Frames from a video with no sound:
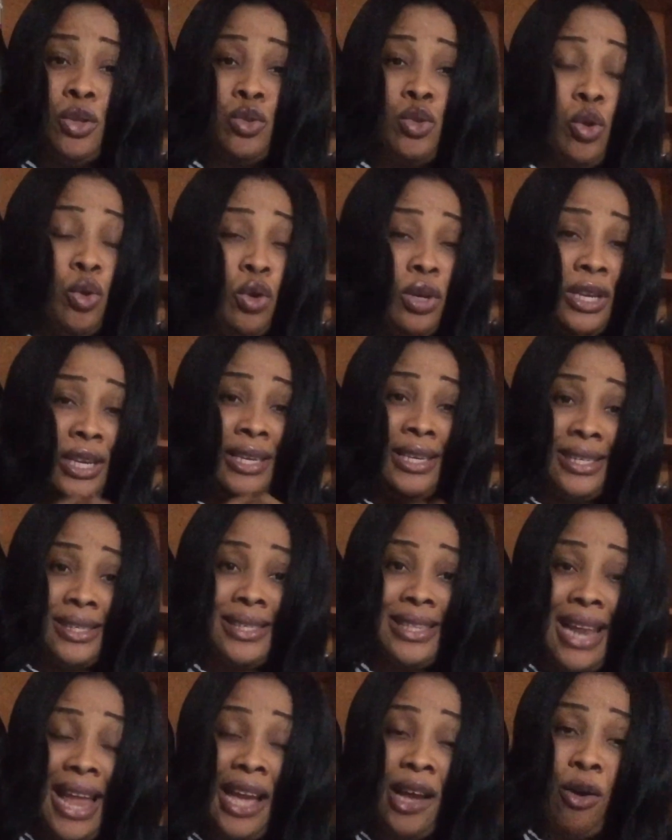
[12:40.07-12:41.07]
to the
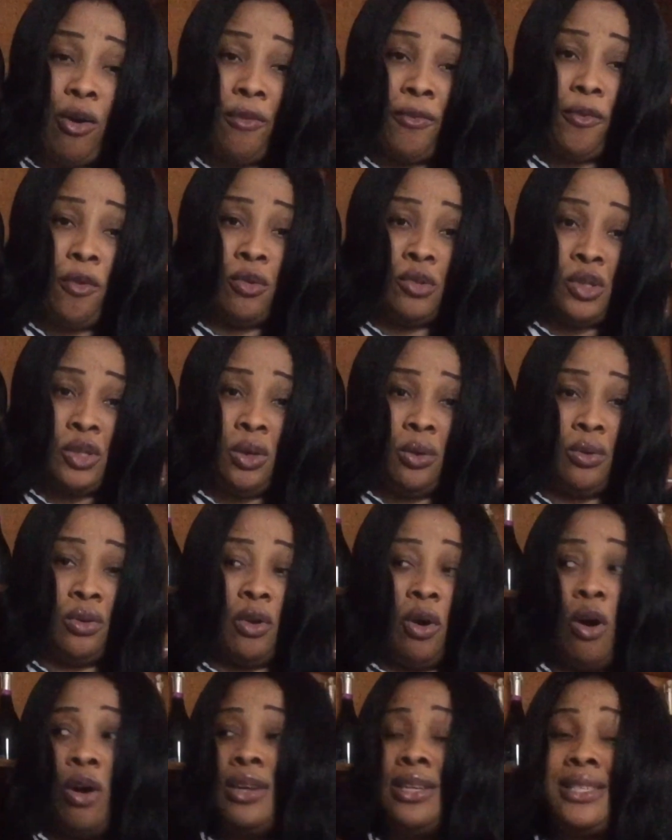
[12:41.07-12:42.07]
dislike of Ozone
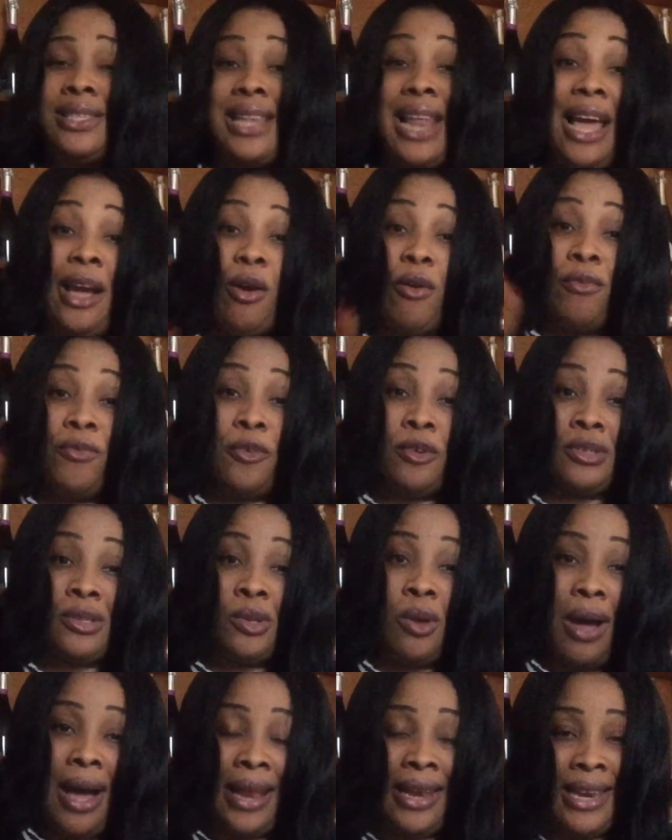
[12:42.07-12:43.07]
or dislike of
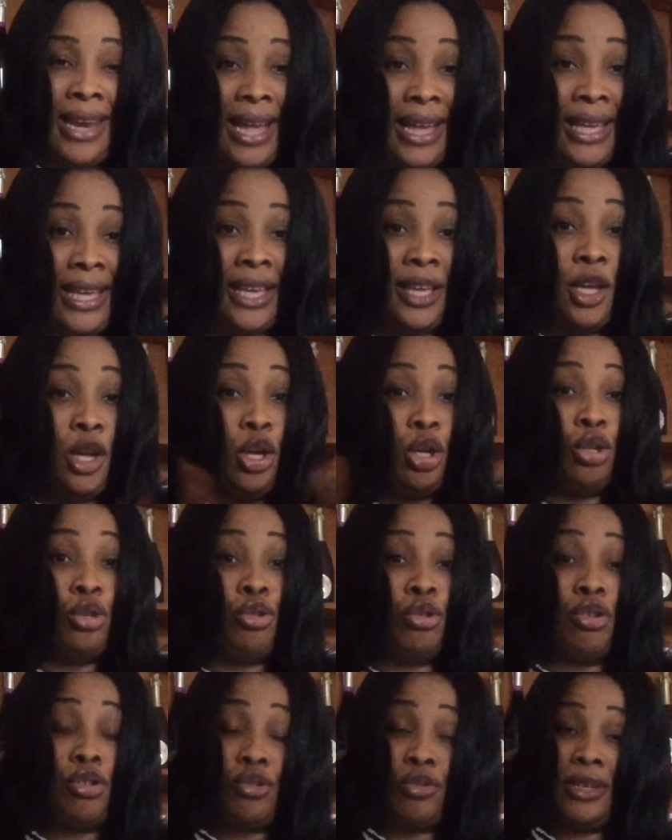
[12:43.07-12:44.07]
Ozo and Nengi
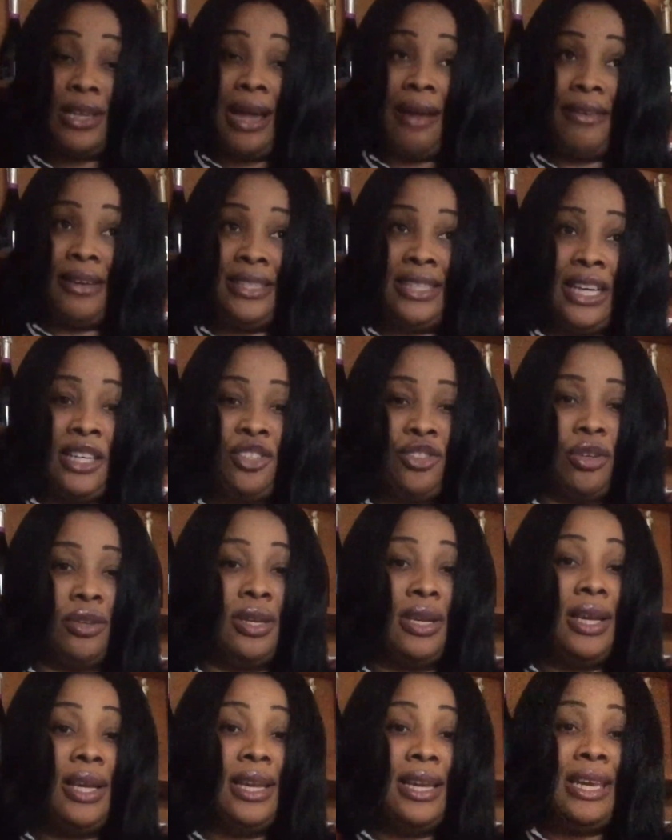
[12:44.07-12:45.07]
due to their
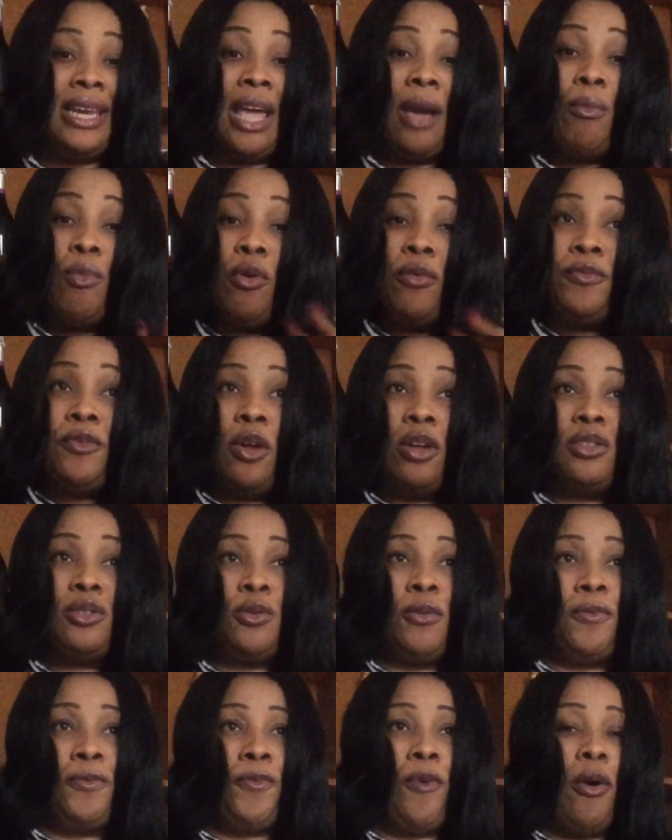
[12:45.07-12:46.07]
rejection, they moved on
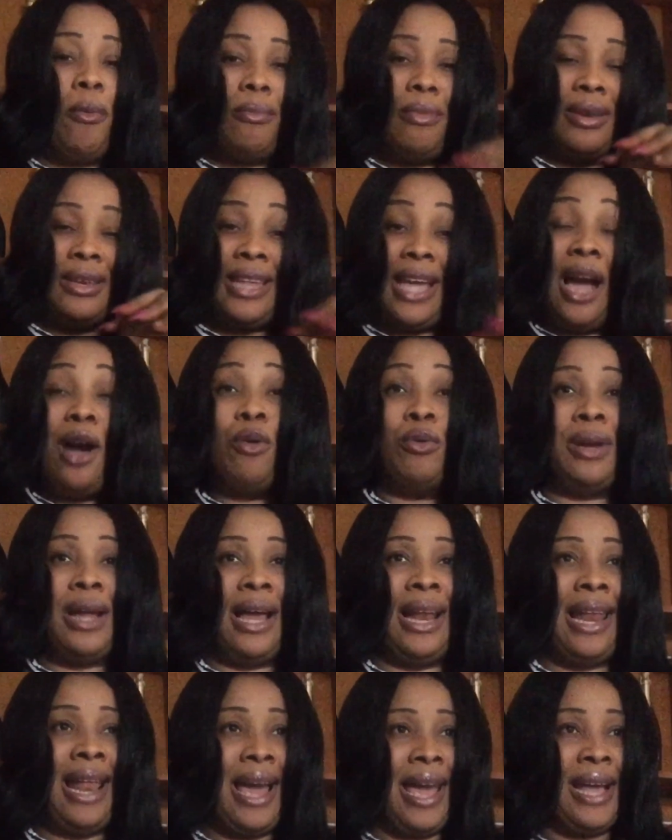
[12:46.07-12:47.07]
to form their own
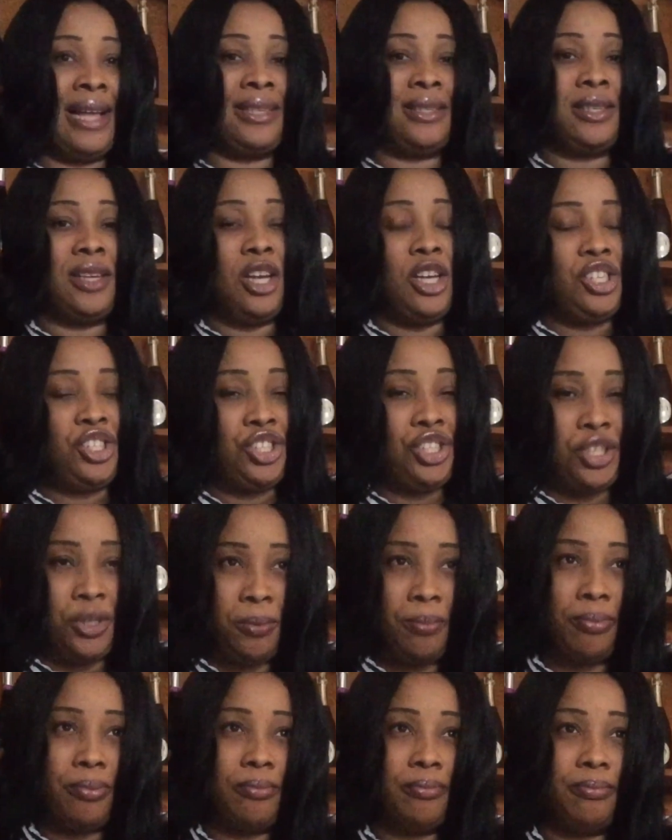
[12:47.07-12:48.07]
alliance ship.